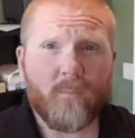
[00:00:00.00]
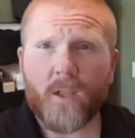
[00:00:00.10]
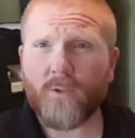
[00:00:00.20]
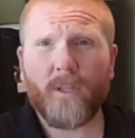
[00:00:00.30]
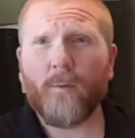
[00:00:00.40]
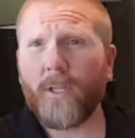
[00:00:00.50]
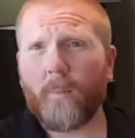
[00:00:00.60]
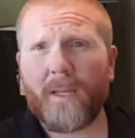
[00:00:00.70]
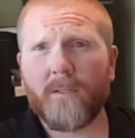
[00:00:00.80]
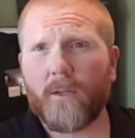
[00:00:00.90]
So that really
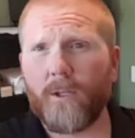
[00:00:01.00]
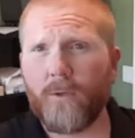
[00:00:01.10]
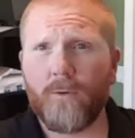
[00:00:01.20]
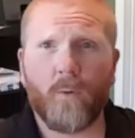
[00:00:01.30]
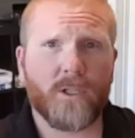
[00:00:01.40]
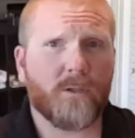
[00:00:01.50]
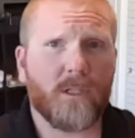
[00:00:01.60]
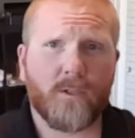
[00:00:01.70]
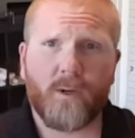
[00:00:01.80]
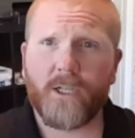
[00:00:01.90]
depends on you, what your
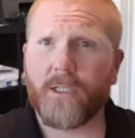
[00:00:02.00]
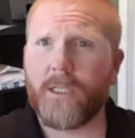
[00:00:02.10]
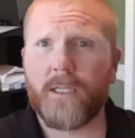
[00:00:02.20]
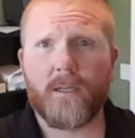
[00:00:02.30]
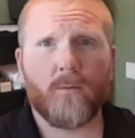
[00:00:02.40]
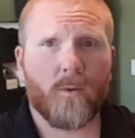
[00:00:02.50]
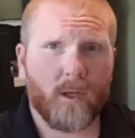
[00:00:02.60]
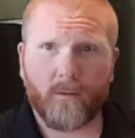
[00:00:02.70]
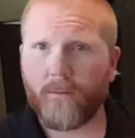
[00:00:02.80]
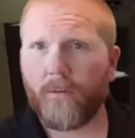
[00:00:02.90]
situation is,
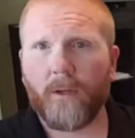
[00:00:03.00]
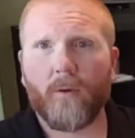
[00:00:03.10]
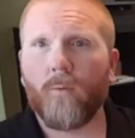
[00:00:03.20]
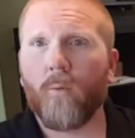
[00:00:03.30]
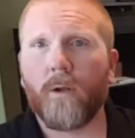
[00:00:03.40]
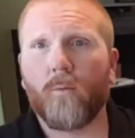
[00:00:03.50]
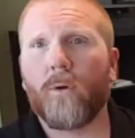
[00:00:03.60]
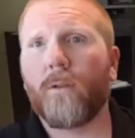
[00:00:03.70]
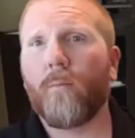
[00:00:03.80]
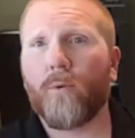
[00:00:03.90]
and you know what
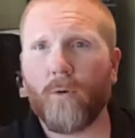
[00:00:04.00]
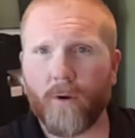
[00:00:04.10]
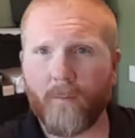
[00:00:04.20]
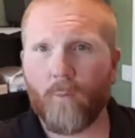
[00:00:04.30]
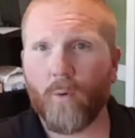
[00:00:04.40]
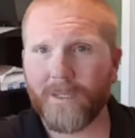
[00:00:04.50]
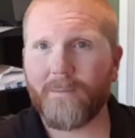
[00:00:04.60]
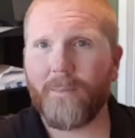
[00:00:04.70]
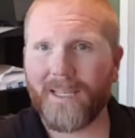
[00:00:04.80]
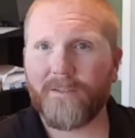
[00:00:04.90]
loan program works
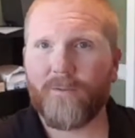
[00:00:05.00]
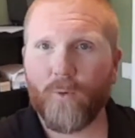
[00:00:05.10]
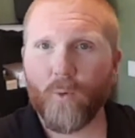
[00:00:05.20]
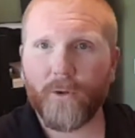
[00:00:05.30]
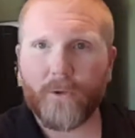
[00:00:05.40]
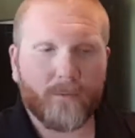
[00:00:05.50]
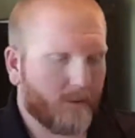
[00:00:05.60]
best for you.